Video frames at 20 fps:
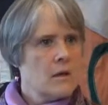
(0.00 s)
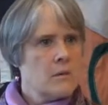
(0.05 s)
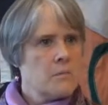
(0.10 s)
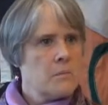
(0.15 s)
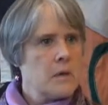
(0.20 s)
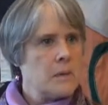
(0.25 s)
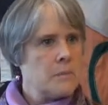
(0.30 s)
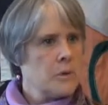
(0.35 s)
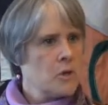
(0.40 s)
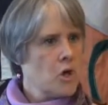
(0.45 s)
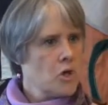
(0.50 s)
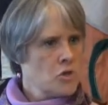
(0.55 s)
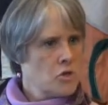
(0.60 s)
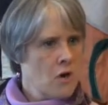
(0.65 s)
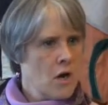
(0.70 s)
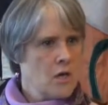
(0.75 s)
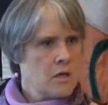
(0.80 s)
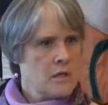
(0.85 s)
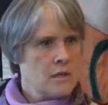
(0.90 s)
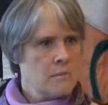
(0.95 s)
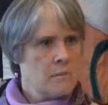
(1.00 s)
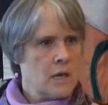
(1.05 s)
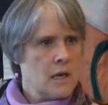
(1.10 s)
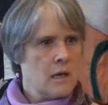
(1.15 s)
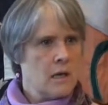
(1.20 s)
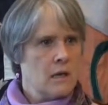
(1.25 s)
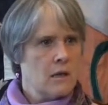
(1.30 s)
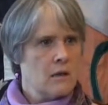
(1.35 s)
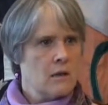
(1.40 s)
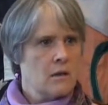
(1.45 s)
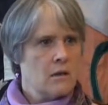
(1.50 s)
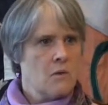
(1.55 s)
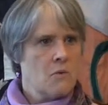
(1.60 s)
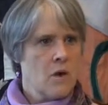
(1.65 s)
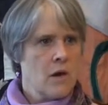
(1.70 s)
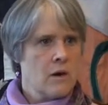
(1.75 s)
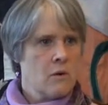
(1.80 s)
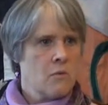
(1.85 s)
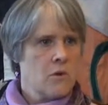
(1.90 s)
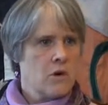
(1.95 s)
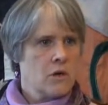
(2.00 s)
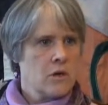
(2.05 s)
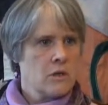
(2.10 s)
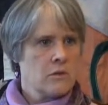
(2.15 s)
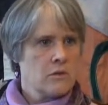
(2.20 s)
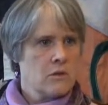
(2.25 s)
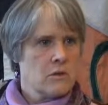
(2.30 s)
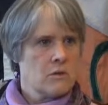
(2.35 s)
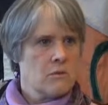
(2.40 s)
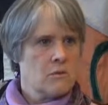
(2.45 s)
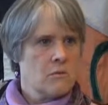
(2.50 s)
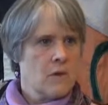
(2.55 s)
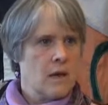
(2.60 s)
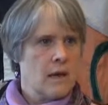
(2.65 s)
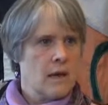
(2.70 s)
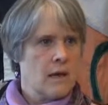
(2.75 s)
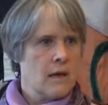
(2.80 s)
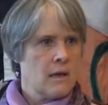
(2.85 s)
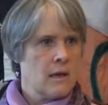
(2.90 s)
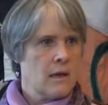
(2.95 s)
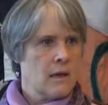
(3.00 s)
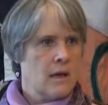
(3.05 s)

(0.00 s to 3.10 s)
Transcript: people are drawn to me that want to work a certain way,